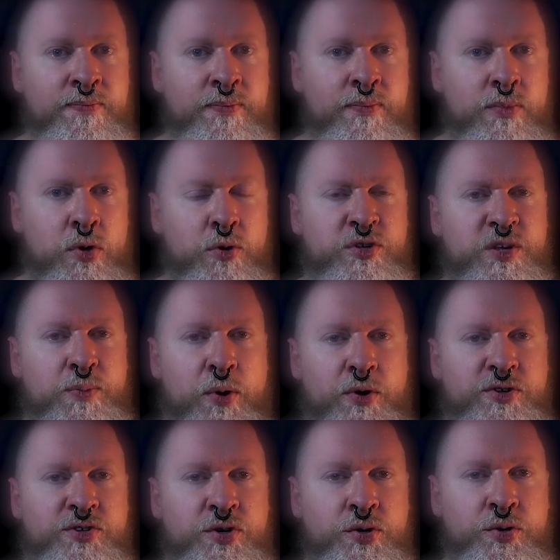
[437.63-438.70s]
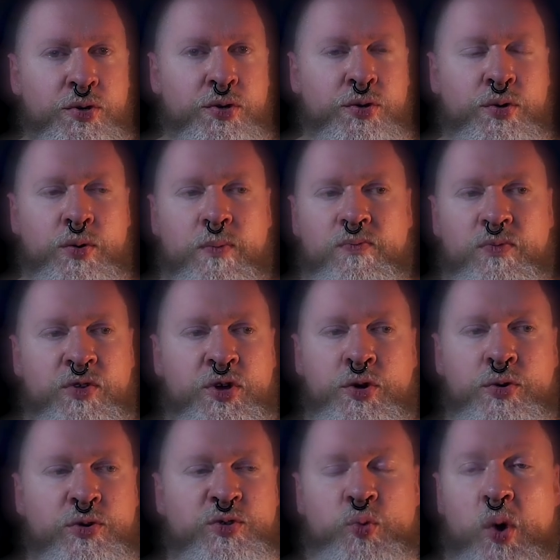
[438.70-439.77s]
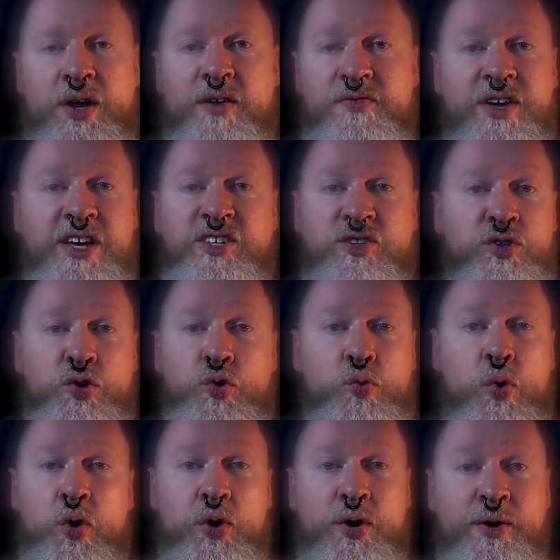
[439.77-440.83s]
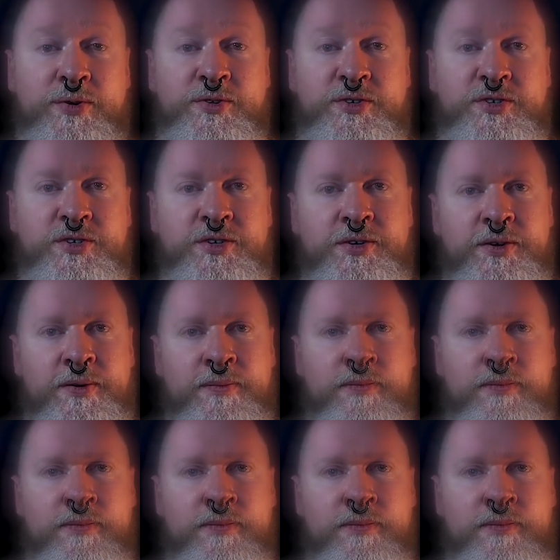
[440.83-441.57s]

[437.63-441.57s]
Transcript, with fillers: you're supposed to use one of these new words.